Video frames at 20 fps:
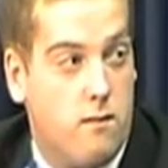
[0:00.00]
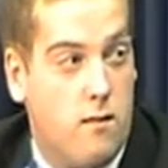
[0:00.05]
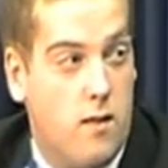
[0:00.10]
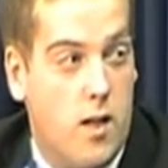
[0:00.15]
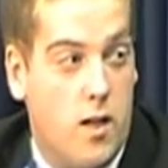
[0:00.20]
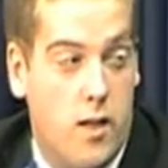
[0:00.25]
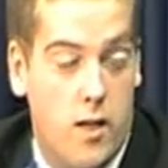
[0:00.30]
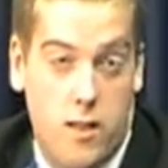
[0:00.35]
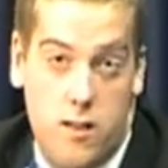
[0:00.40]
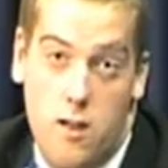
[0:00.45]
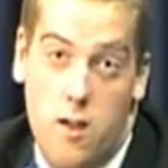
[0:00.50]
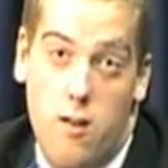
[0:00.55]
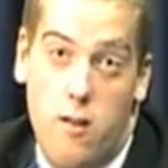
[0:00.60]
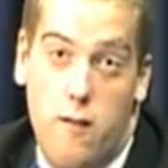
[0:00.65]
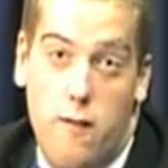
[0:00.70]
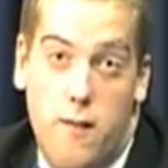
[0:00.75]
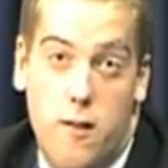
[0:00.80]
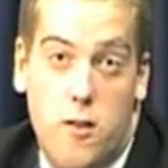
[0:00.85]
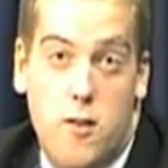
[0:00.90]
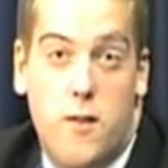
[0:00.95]
Because, no,
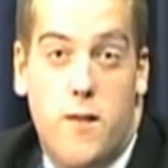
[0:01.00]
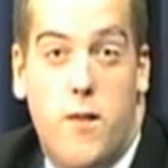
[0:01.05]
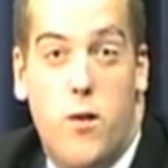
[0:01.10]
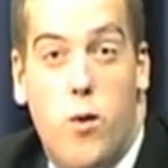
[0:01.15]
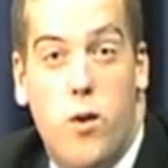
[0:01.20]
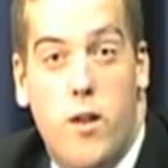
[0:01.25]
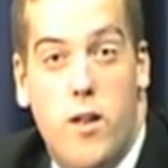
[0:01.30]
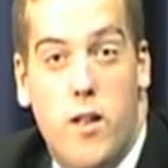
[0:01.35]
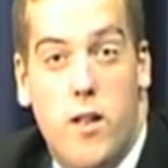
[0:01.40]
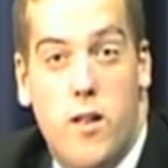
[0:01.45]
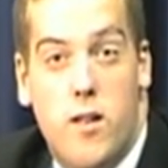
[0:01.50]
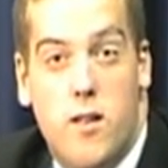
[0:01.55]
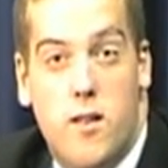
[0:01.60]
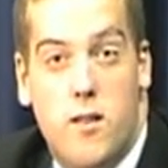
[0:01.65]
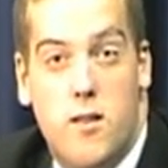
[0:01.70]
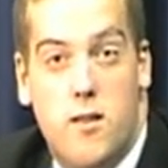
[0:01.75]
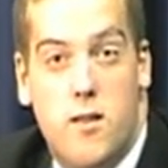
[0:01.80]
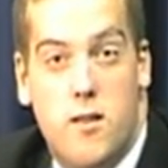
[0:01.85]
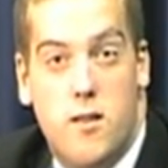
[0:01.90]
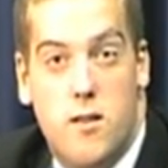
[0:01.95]
the first 4
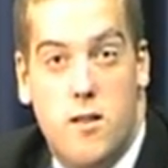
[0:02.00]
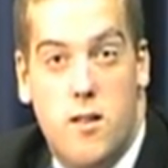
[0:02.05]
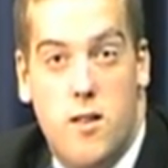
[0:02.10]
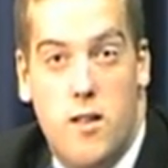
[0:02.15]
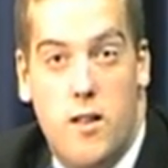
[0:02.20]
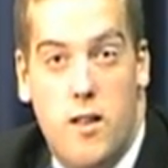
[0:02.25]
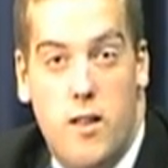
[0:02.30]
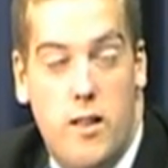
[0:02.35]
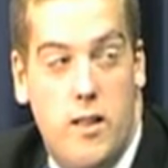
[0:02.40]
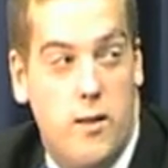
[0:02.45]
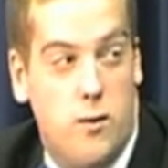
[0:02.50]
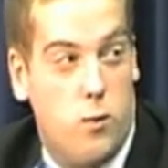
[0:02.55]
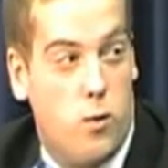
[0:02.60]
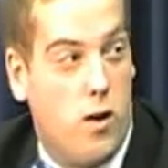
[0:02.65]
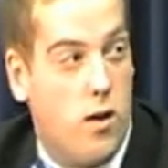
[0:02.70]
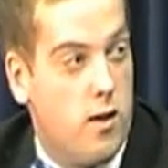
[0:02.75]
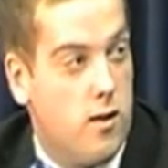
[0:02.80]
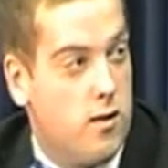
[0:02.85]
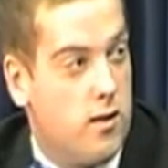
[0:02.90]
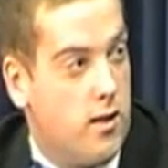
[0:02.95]
years is
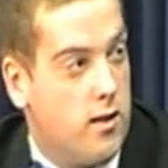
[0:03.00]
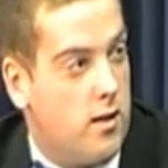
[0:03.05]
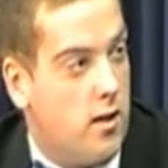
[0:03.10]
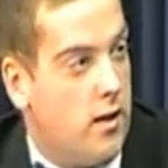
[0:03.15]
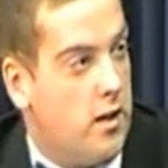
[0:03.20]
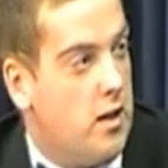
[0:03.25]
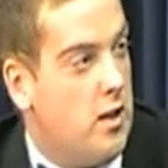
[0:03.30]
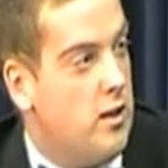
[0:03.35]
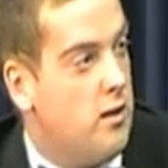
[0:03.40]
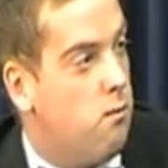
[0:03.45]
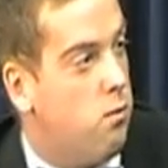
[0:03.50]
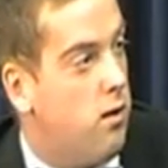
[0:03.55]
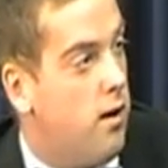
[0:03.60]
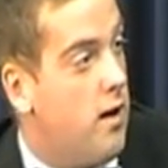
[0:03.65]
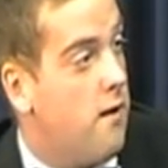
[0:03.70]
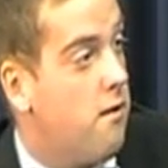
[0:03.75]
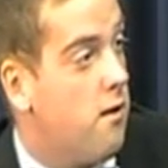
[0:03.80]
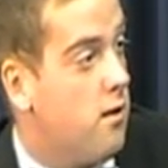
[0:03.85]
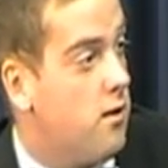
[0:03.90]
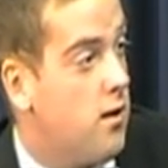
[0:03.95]
one of those things like he's
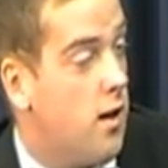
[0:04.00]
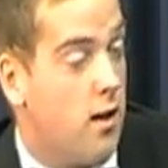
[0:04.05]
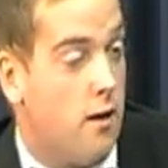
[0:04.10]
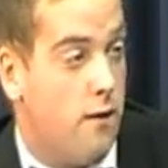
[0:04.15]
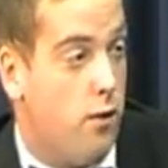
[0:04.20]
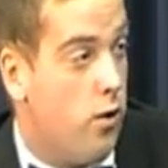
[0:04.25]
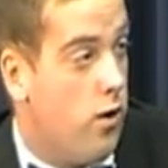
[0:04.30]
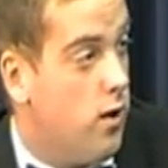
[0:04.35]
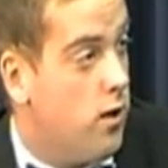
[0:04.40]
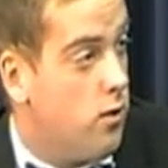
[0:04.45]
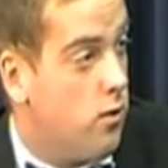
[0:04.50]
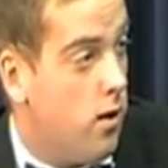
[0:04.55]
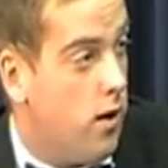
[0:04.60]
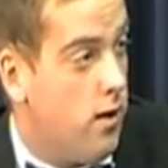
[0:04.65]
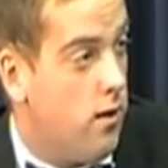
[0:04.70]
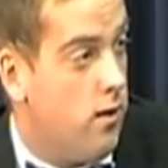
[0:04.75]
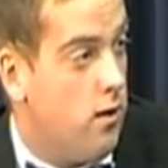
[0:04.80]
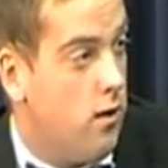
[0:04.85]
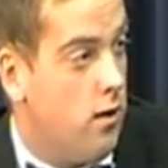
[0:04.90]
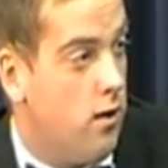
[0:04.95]
playing for the second 4 years,
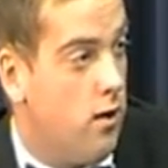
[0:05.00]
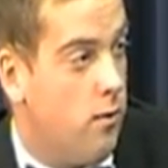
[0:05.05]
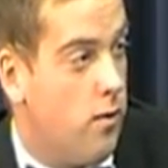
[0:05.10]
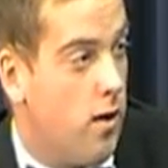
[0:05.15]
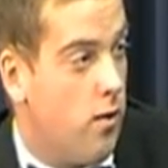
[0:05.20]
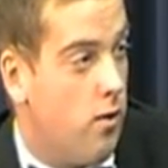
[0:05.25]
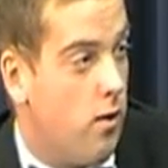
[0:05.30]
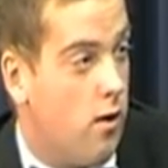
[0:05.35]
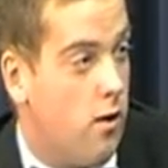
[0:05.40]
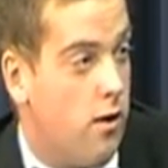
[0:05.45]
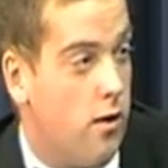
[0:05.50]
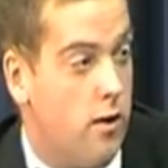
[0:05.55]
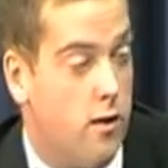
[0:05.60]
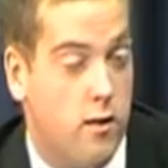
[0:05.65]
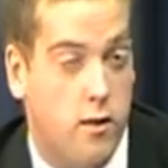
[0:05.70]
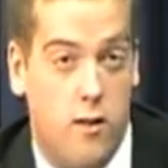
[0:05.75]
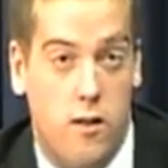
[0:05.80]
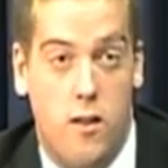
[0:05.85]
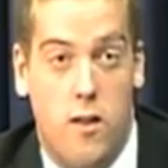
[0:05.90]
right? Am I wrong here?